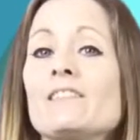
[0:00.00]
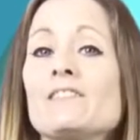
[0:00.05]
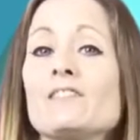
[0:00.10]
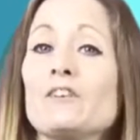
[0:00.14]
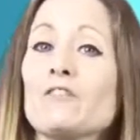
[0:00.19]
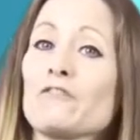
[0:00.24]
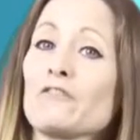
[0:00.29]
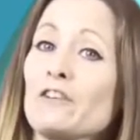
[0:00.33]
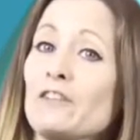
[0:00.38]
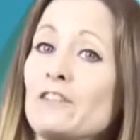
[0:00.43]

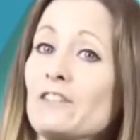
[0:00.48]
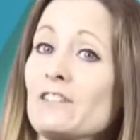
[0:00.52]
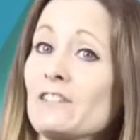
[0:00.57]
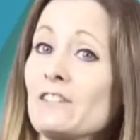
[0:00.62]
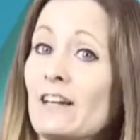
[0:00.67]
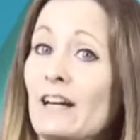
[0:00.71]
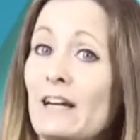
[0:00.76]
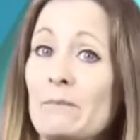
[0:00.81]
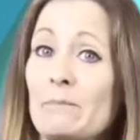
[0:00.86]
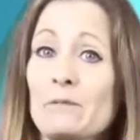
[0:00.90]

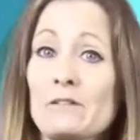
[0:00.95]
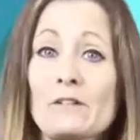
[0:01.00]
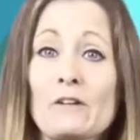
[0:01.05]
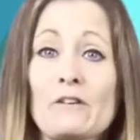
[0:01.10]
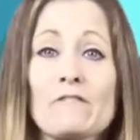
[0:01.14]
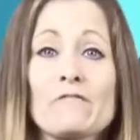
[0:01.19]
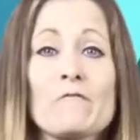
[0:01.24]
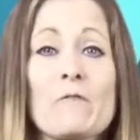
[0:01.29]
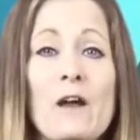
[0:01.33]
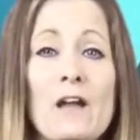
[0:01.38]
different types
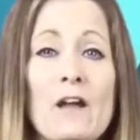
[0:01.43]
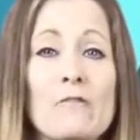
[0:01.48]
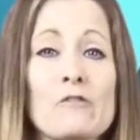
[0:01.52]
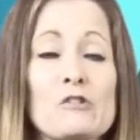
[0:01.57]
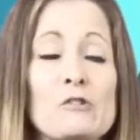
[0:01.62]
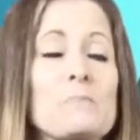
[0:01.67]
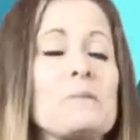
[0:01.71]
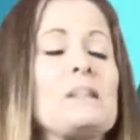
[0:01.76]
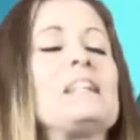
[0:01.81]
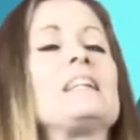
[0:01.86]
of way of
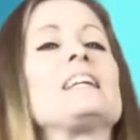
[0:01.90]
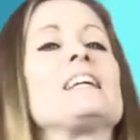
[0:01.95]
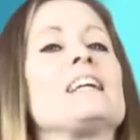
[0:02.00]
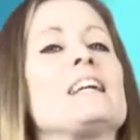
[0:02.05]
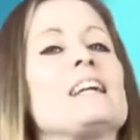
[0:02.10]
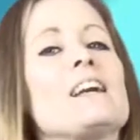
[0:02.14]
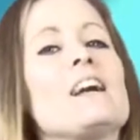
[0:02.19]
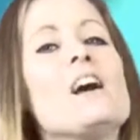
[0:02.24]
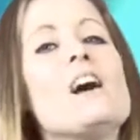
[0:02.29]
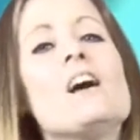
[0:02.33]

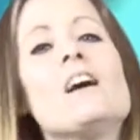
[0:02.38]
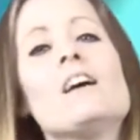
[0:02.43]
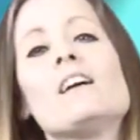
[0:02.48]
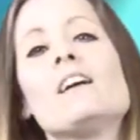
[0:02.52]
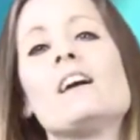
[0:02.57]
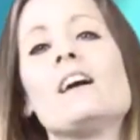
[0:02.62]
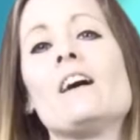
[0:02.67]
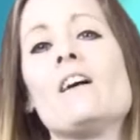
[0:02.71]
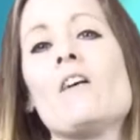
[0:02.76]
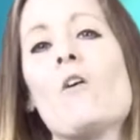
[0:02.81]
speaking
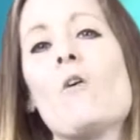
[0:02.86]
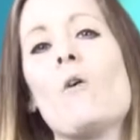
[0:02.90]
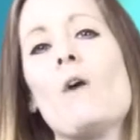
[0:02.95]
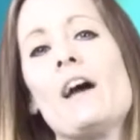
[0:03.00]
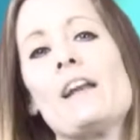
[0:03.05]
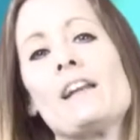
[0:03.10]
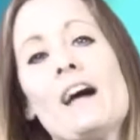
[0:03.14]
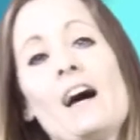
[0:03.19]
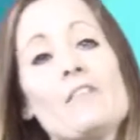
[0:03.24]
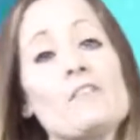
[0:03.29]

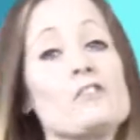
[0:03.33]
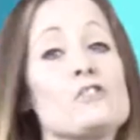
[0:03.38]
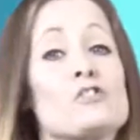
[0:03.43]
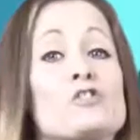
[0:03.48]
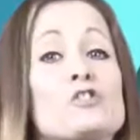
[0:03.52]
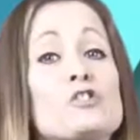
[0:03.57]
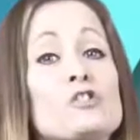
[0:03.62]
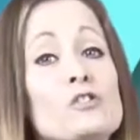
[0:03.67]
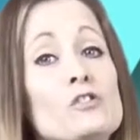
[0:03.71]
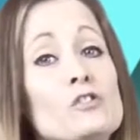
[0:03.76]
and
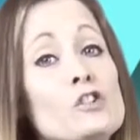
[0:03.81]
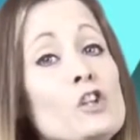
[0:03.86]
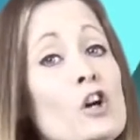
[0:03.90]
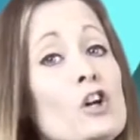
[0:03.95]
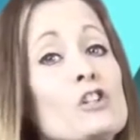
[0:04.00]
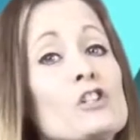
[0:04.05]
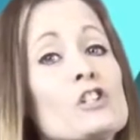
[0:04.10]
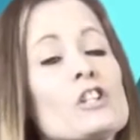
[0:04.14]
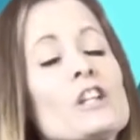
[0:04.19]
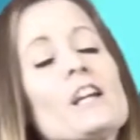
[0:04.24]
others
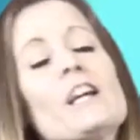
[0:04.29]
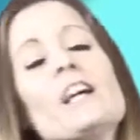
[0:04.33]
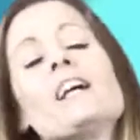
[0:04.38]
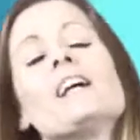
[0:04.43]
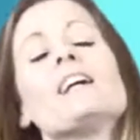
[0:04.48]
not?